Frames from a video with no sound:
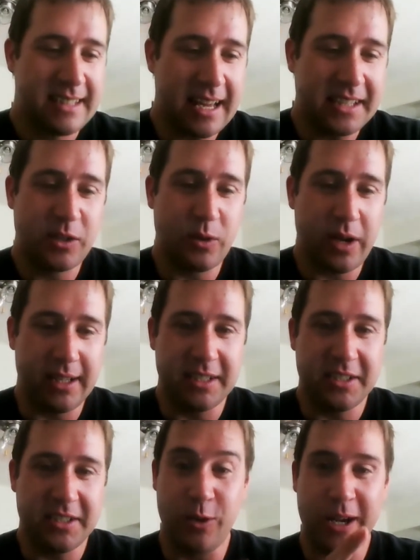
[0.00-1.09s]
That's great.
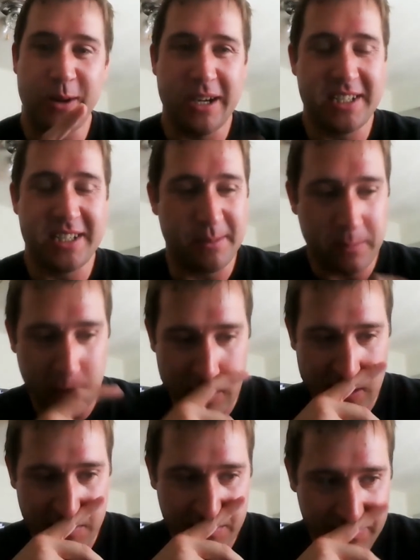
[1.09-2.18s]
That's a great question.
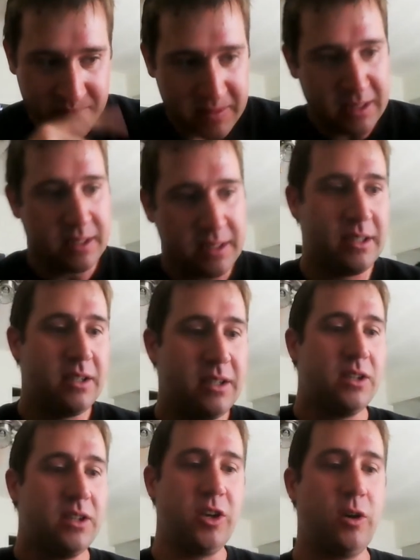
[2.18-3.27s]

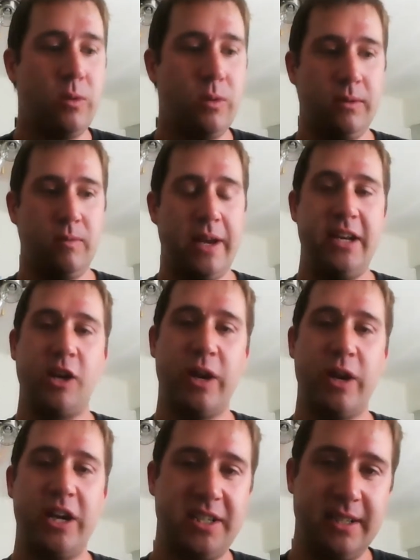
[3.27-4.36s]
So
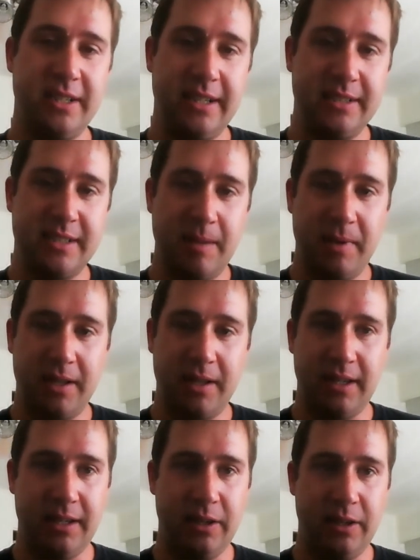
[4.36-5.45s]
integration is
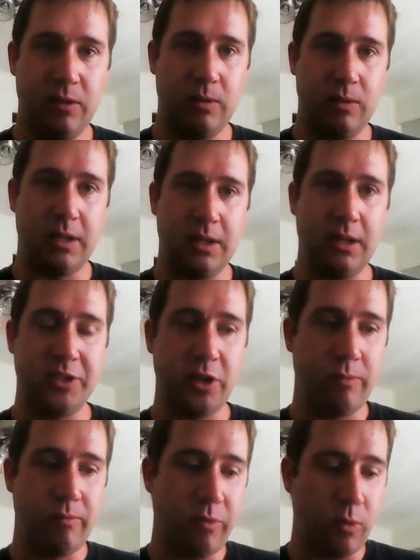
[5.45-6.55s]
typically, a
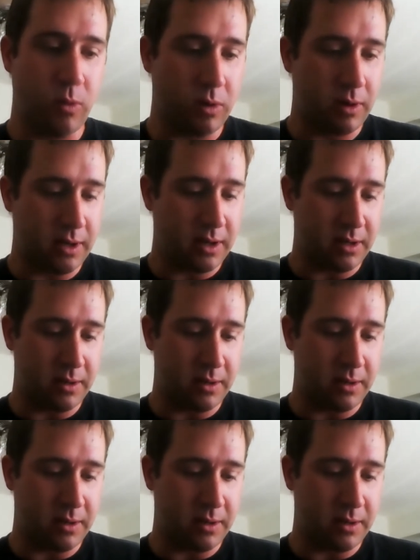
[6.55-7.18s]
term for